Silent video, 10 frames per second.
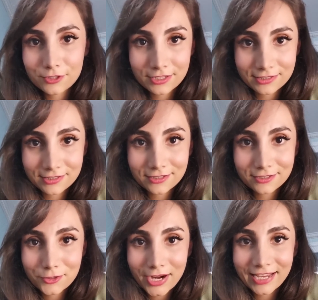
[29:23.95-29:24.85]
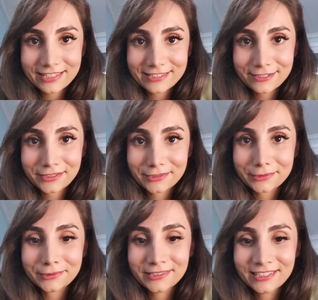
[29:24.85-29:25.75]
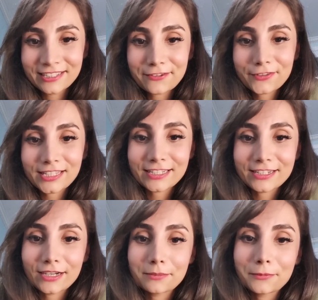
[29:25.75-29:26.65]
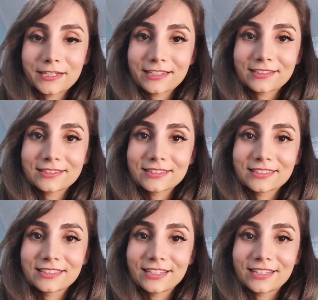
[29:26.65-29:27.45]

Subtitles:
I'm just trying to fill it up with